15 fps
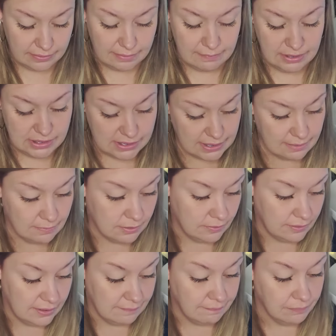Let me just keep
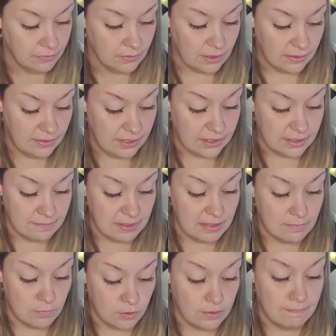going. There could be
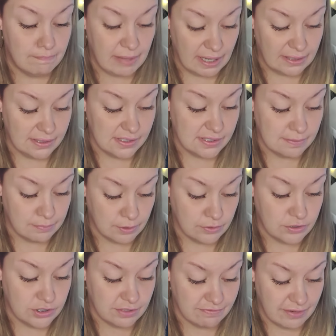a more balanced
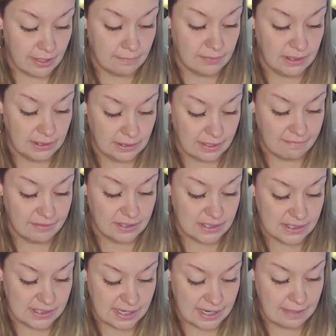approach to family and love at
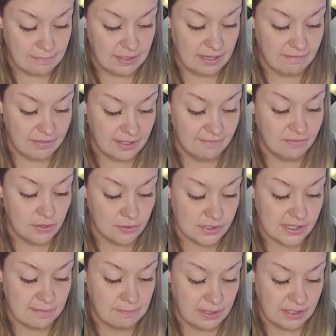this time, even if
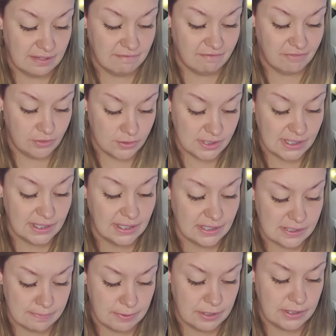those have been confusing
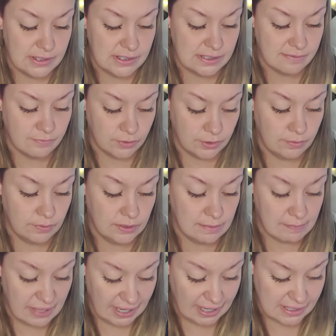experiences for you in the
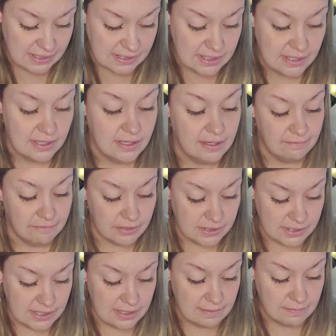past. For
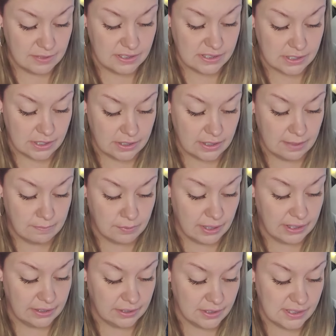some, this card
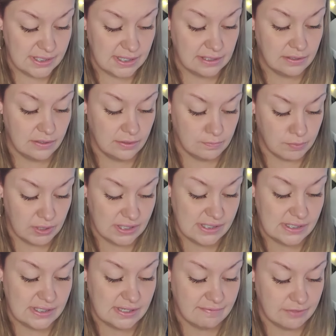upright could signal the
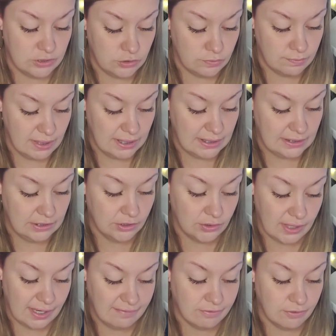presence of a new man in your
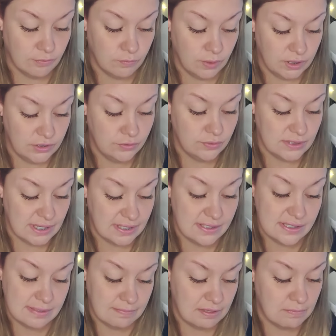life or one who
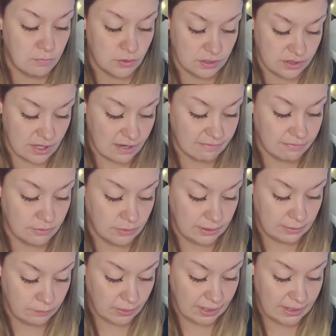tends to be more thoughtful
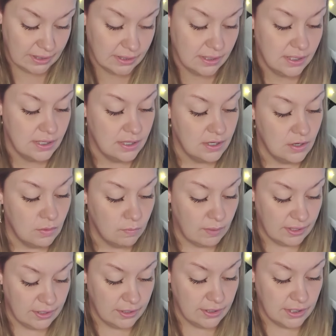and aware.
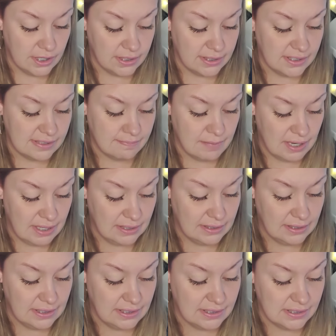Whether or not this
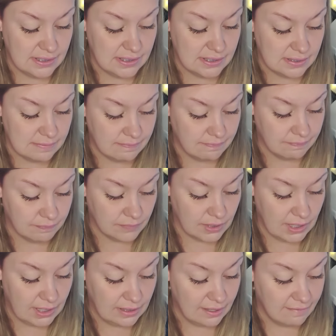man is
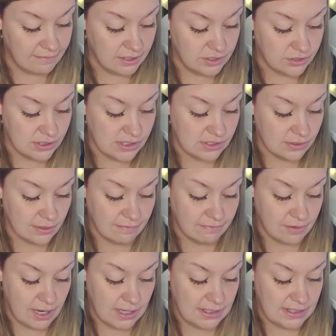a love interest or a
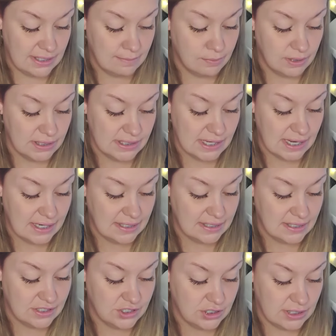friend, he brings high
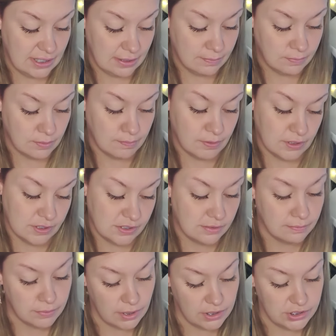intention to help where
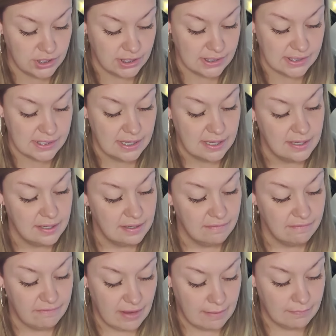personal projects,
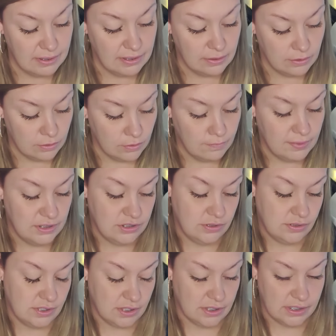family, or home
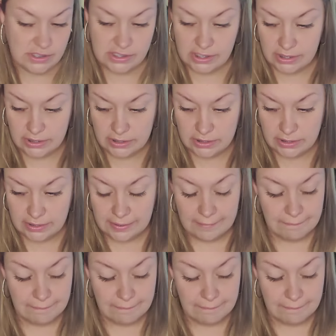issues are concerned.